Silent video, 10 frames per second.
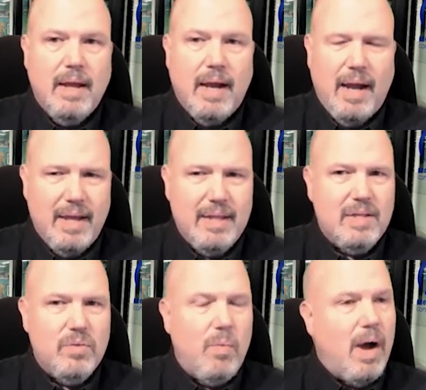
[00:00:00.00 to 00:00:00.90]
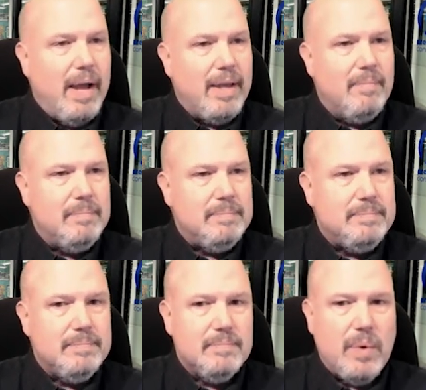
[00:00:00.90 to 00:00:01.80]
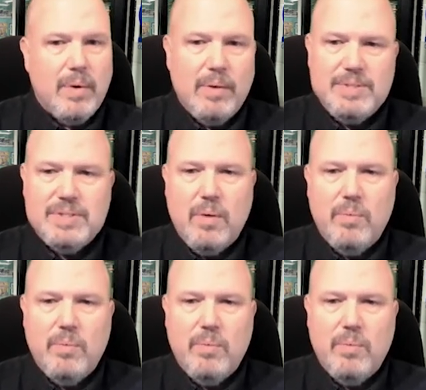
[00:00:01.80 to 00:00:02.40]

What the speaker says: And then the why. All right, we start with